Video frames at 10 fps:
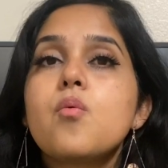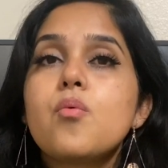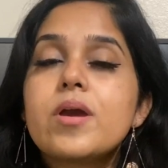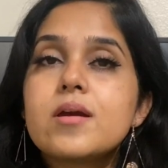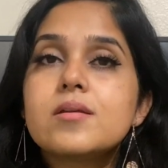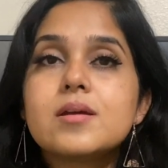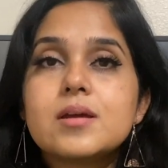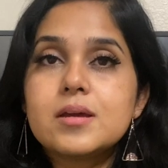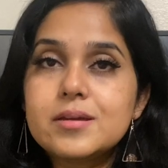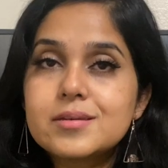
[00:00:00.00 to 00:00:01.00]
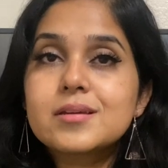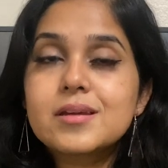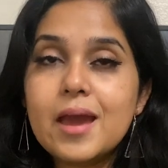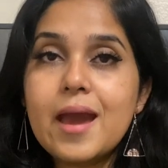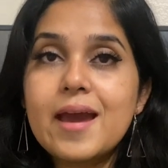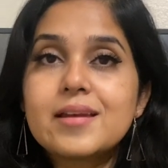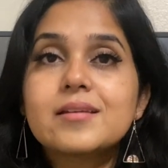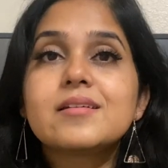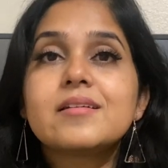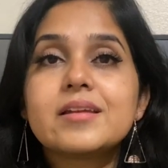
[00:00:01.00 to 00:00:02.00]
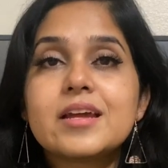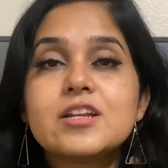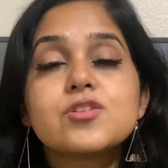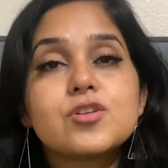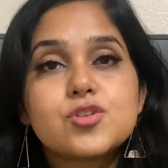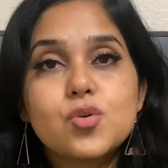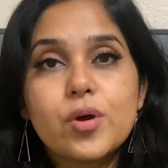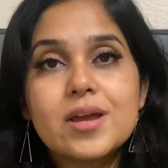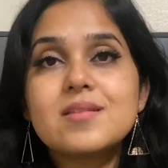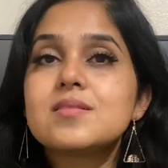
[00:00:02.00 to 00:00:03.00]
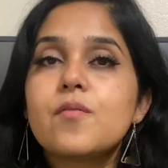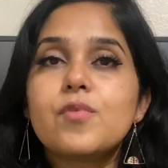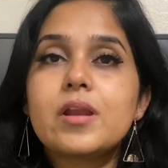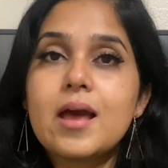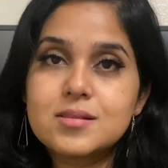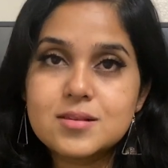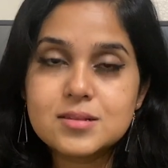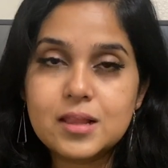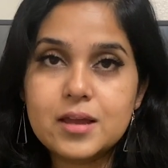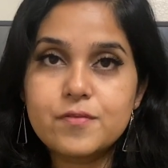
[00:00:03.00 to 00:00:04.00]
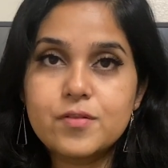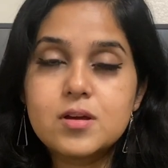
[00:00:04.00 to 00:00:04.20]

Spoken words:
where it can create joy in someone else's life.